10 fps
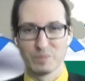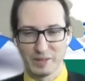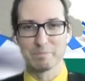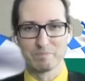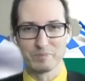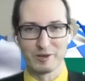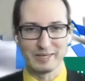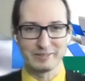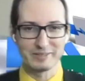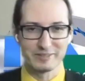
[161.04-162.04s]
Yeah. All
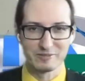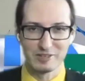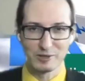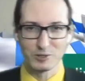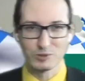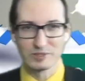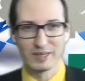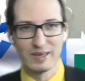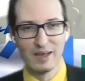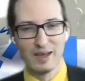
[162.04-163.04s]
right, very good.
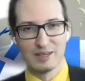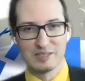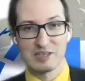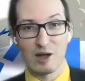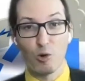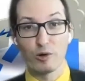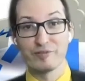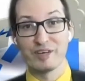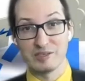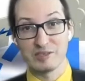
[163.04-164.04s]
These are all
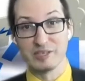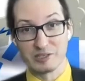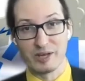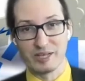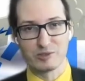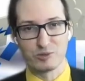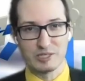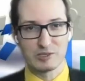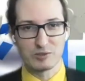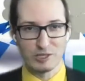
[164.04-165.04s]
advanced things, right? So
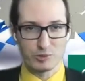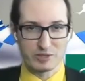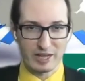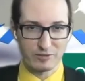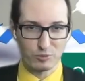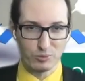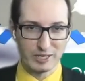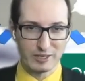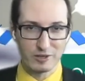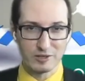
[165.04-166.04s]
it's when you start
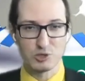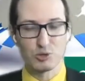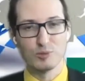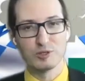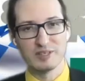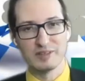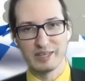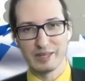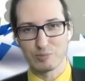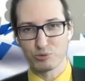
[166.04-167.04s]
doing distributed
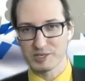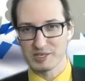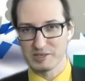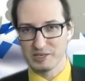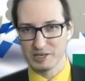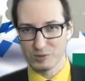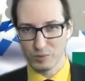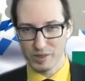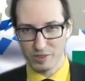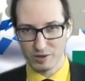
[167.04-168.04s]
data processing
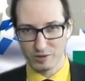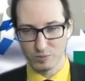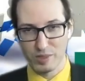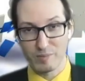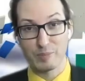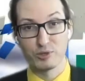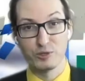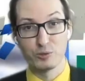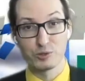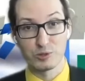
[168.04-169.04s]
with
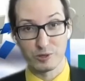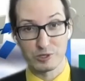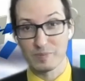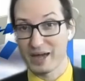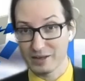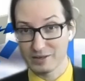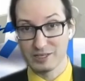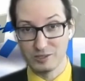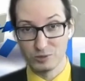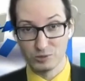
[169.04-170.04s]
MapReduce or Spark,
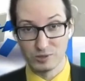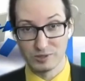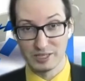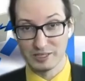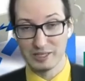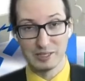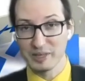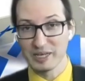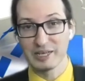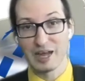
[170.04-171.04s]
then they
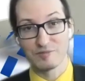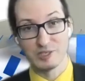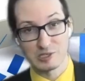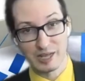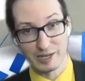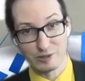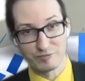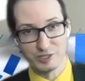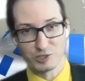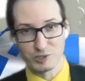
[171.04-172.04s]
typically have this kind of
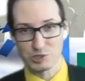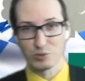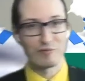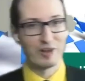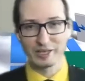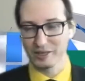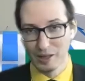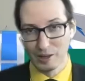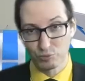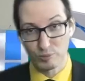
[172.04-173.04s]
feature. Snowflake
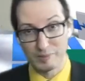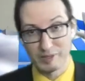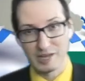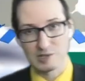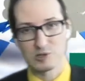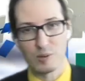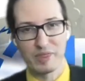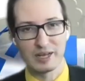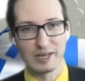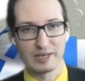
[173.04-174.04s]
probably has
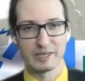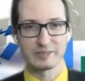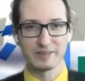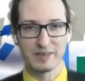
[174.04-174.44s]
something like that.